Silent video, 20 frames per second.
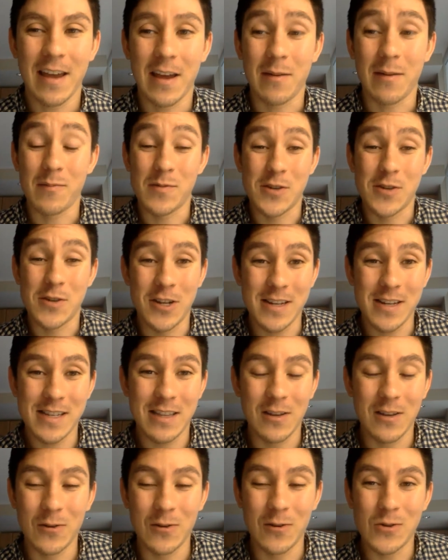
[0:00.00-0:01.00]
Um,
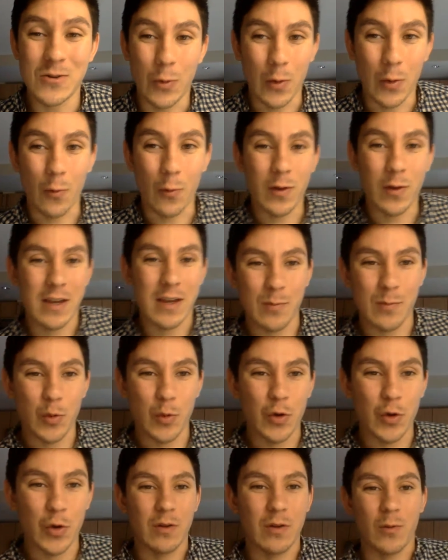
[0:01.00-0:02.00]
just those who are willing to
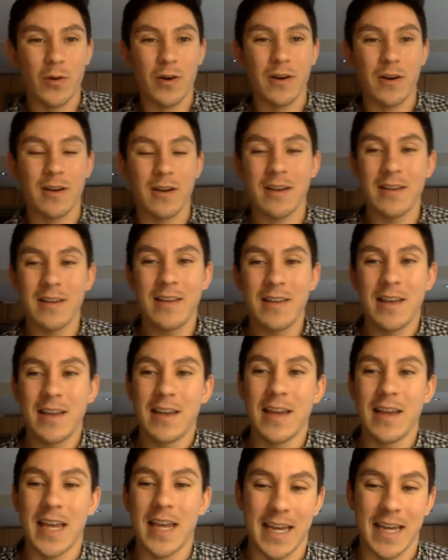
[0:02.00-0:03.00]
put in the work
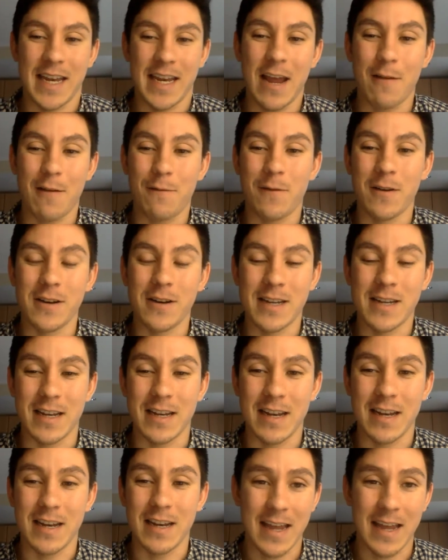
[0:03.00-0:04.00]
and effort
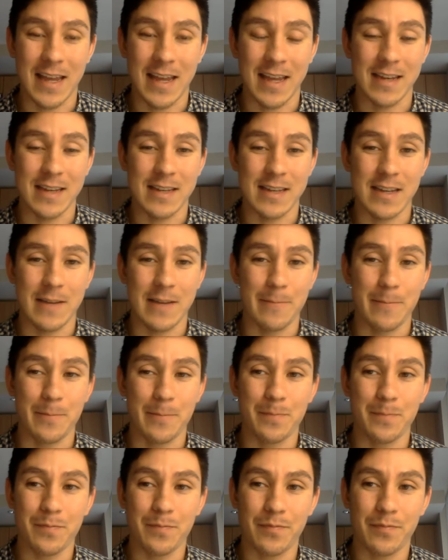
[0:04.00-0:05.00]
and and
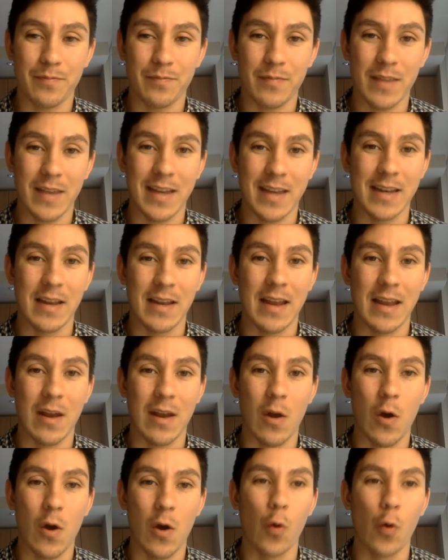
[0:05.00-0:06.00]
um, and, and
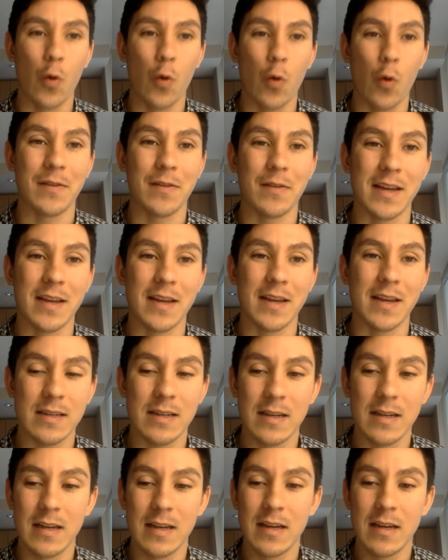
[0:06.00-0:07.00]
hone in on
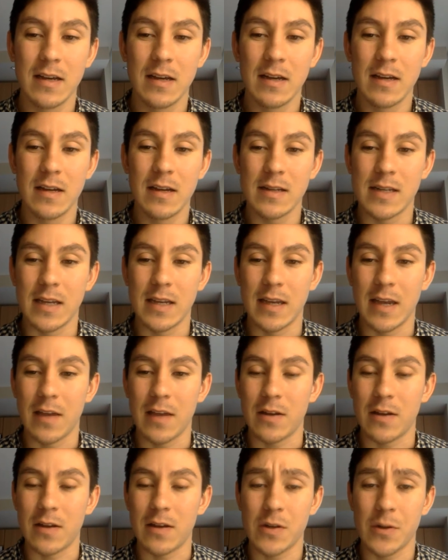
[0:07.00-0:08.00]
this
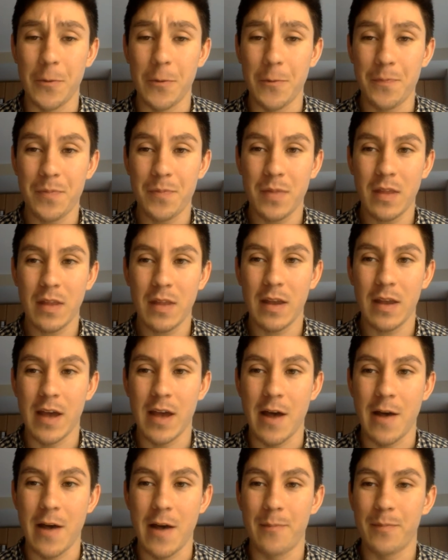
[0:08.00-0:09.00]
together. So
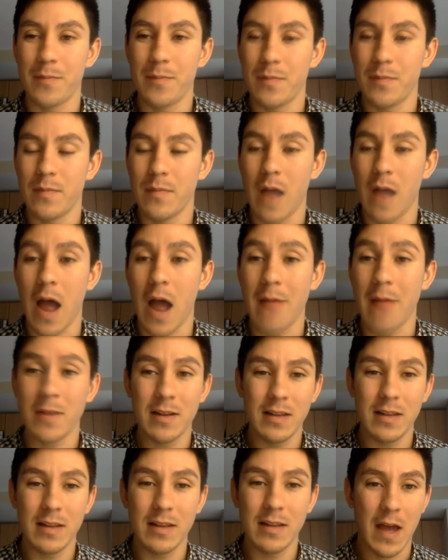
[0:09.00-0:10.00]
um, I'm
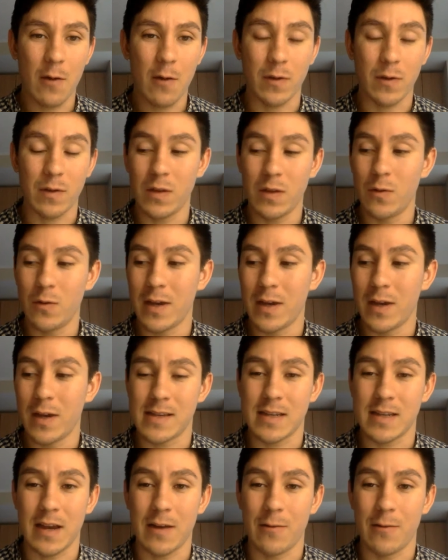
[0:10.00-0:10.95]
gonna leave that with you guys.